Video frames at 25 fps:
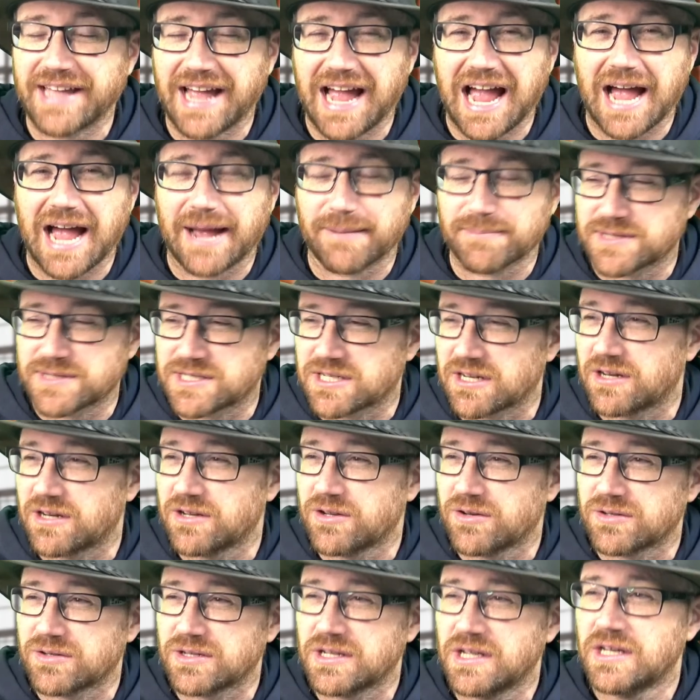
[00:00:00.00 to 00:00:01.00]

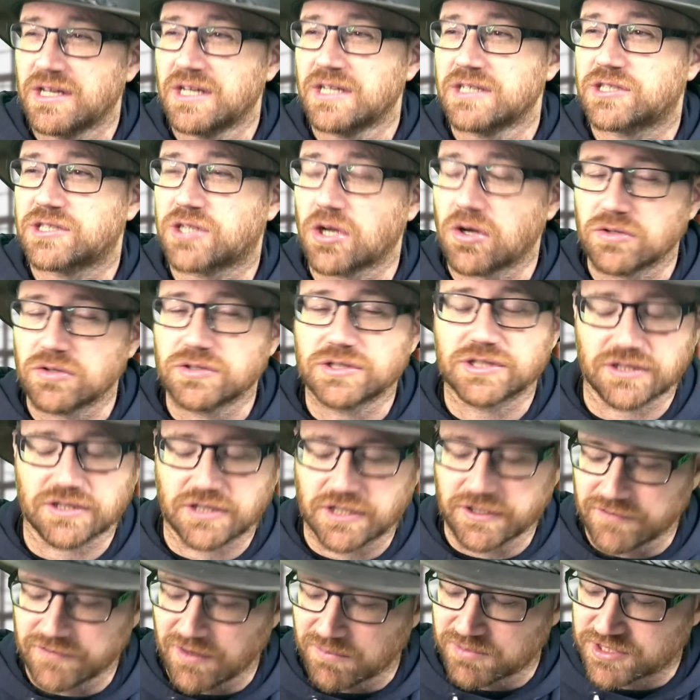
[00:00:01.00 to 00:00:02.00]
Absolute tons of
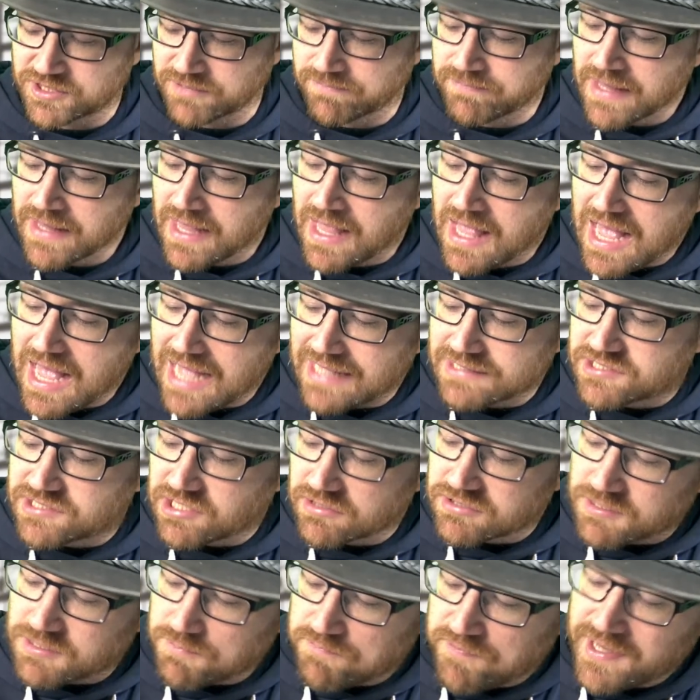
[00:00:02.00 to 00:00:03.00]
corruption. And
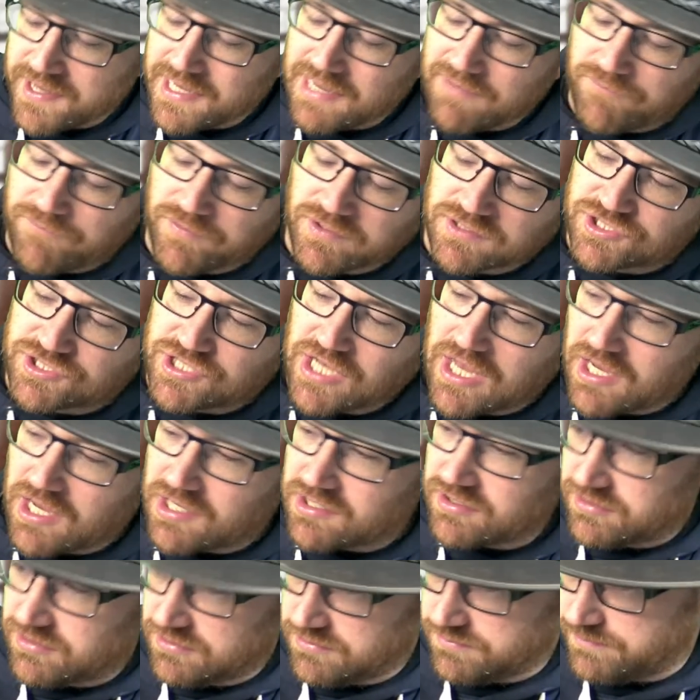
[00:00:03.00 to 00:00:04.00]
so to bring it full
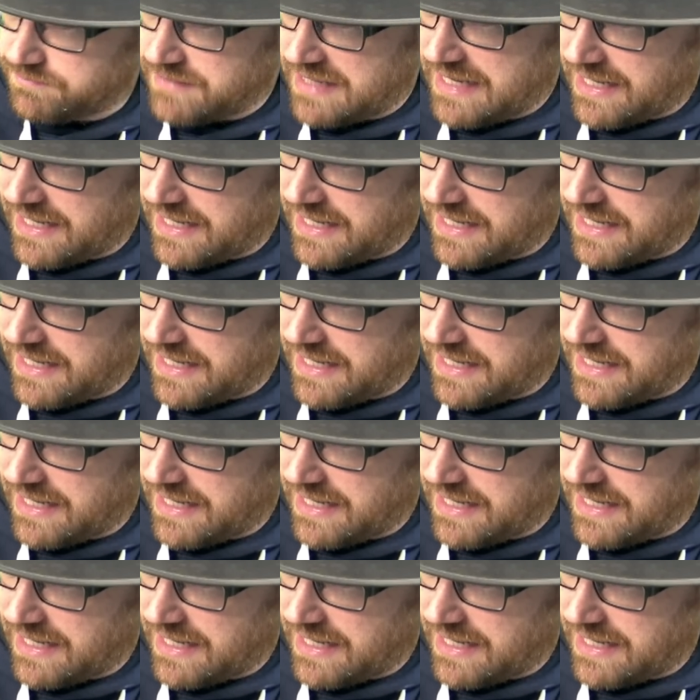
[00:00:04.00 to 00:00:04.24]
circle